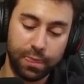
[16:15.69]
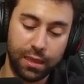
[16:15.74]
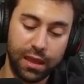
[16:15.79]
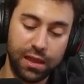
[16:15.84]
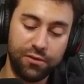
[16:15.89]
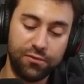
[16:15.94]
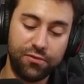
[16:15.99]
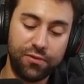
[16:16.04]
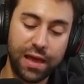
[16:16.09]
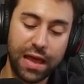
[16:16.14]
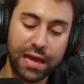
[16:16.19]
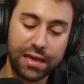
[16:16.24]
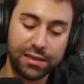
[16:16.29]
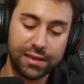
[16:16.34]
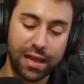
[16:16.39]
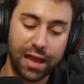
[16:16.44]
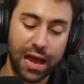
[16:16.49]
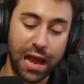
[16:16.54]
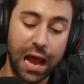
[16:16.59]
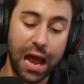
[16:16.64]
In fact,
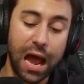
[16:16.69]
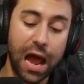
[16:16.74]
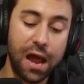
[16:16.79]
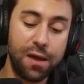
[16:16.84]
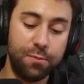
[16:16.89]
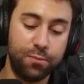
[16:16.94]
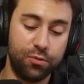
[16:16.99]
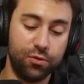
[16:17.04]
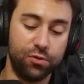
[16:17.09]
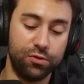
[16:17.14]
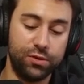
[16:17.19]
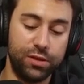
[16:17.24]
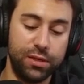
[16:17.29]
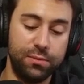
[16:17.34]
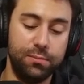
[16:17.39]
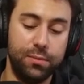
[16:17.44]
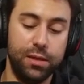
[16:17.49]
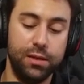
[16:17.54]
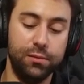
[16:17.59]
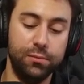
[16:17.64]
a high
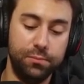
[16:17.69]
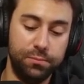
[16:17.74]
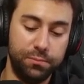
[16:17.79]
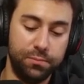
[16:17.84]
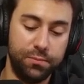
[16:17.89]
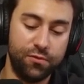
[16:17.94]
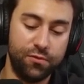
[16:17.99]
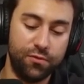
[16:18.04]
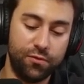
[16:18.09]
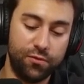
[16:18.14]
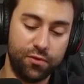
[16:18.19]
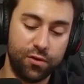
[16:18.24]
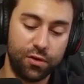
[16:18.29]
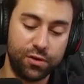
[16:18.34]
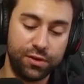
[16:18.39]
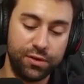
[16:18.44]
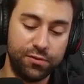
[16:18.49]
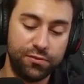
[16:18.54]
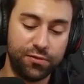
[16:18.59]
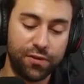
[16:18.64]
protein meal,
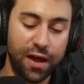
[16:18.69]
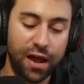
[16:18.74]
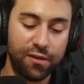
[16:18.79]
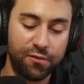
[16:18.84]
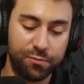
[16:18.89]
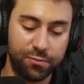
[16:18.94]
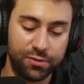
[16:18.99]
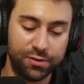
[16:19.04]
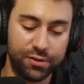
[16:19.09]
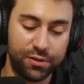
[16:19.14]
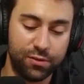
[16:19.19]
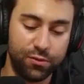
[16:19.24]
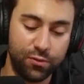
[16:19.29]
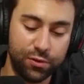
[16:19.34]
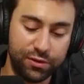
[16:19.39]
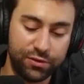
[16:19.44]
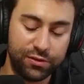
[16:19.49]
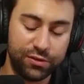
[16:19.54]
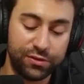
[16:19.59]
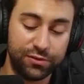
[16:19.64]

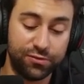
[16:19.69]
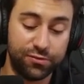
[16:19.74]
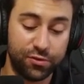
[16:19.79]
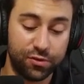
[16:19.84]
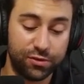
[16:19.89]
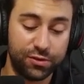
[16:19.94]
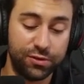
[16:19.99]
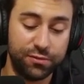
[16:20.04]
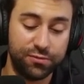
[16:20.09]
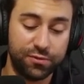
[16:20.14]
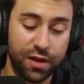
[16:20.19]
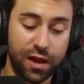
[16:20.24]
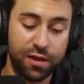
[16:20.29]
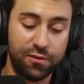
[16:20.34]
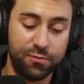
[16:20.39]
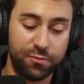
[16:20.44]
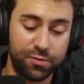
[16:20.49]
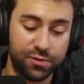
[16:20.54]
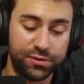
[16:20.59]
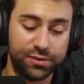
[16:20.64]
which is
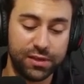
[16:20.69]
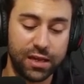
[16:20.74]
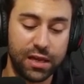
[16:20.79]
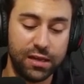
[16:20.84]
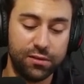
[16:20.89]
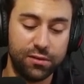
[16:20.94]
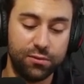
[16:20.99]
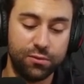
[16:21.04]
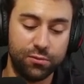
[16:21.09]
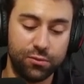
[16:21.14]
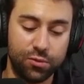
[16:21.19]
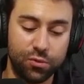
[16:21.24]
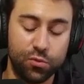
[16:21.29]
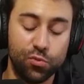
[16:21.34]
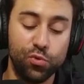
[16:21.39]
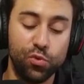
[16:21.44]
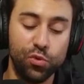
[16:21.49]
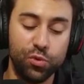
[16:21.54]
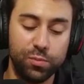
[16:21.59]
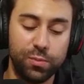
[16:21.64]
45%,
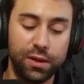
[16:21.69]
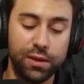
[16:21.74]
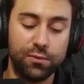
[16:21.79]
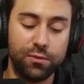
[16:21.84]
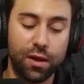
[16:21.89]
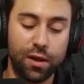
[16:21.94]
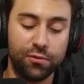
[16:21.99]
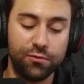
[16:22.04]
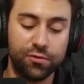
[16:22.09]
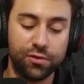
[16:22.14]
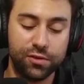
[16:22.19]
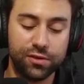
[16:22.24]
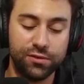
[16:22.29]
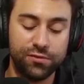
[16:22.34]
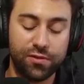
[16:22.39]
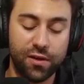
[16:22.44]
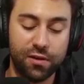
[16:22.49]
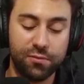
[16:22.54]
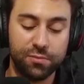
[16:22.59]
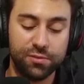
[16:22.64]
would be around
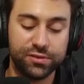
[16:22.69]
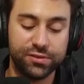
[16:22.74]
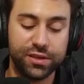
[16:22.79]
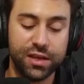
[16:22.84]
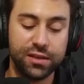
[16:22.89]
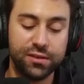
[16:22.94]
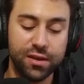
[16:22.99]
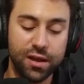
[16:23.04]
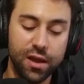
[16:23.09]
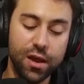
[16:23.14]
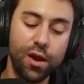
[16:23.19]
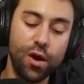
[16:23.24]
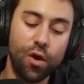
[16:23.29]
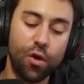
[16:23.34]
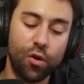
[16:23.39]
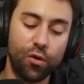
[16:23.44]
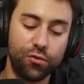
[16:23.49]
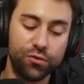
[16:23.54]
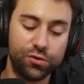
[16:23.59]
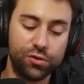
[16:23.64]
45%
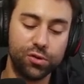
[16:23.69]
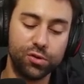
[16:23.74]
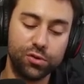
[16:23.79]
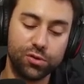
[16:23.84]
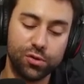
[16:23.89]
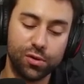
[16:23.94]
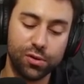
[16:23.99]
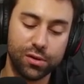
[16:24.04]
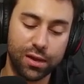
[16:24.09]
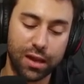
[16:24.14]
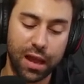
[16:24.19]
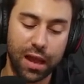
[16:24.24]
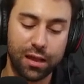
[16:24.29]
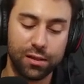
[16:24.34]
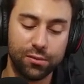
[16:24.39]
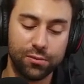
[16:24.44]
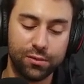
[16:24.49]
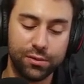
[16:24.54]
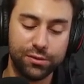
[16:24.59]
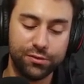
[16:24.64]
of total
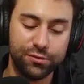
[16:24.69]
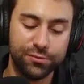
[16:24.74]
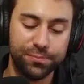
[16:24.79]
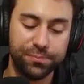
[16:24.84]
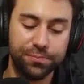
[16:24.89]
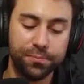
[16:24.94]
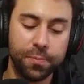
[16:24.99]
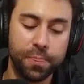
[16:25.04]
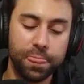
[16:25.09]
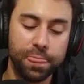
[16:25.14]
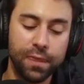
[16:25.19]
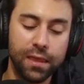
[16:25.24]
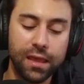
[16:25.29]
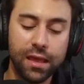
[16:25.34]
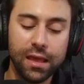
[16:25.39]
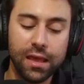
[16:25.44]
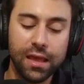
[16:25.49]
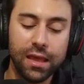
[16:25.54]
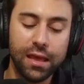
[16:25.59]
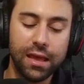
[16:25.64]
calories,
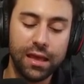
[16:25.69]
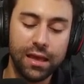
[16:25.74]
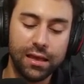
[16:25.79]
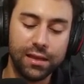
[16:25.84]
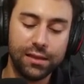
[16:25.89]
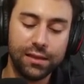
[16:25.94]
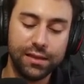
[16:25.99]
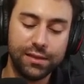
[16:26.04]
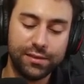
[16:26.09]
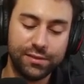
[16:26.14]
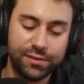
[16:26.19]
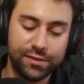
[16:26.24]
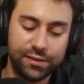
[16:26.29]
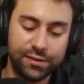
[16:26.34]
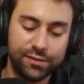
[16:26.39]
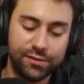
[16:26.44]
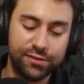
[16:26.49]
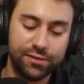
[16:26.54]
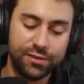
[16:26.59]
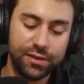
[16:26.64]

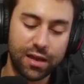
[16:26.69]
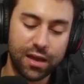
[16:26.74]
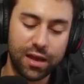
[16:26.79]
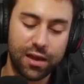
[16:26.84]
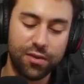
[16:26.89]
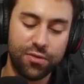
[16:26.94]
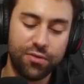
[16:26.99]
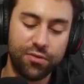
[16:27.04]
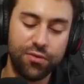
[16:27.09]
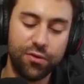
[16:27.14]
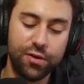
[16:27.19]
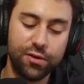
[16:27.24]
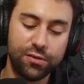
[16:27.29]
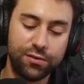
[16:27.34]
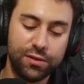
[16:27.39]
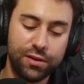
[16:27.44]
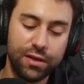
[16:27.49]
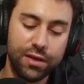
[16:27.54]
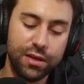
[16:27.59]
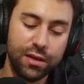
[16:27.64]
elicits a
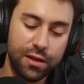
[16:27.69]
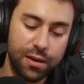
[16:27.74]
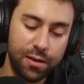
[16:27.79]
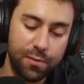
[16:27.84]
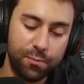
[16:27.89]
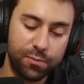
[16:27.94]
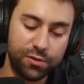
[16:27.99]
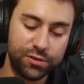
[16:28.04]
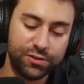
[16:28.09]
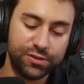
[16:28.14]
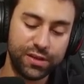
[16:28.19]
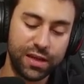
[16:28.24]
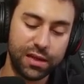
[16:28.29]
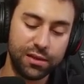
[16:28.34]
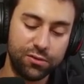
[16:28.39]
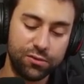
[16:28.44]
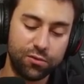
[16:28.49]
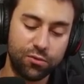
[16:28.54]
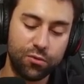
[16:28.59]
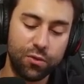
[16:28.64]
30%
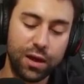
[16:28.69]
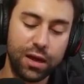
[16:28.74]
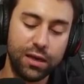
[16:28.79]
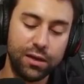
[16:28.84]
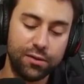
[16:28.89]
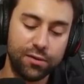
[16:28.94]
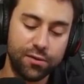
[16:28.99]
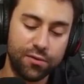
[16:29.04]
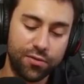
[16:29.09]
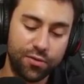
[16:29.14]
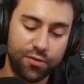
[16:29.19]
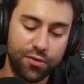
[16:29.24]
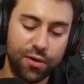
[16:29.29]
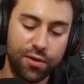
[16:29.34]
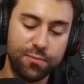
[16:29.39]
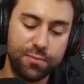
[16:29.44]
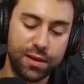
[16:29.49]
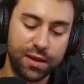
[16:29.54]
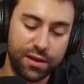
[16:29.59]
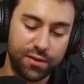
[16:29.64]
greater
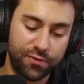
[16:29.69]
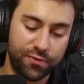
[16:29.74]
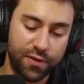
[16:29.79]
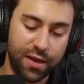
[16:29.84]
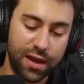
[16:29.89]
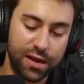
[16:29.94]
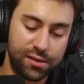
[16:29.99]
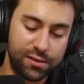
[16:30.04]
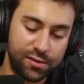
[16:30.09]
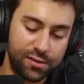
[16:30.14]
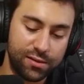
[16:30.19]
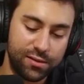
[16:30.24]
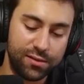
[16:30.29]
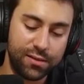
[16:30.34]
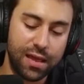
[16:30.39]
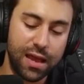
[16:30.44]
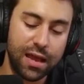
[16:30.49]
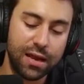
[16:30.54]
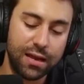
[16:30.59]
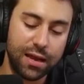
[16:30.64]
thermic effect
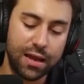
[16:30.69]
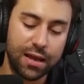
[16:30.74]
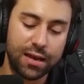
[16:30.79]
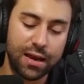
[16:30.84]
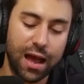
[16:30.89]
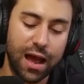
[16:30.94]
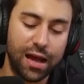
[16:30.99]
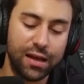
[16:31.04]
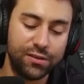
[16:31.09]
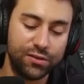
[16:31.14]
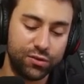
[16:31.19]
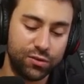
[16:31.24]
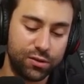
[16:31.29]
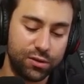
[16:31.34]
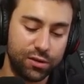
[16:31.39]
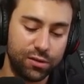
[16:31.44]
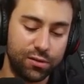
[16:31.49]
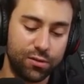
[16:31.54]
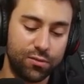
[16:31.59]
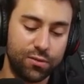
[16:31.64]
than an
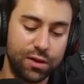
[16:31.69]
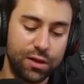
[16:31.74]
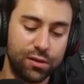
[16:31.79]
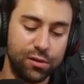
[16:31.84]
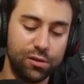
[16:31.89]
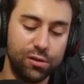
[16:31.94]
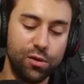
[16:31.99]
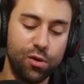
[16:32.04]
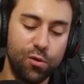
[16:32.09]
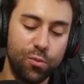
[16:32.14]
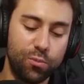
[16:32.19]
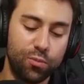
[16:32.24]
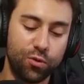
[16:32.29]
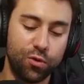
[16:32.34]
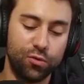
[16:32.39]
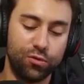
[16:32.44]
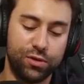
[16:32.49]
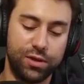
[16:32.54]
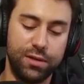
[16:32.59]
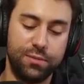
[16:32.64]
isocaloric low
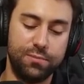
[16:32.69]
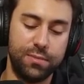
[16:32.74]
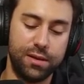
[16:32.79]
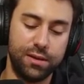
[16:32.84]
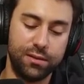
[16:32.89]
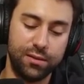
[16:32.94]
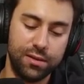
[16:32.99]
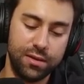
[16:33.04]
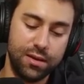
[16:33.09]
protein meal,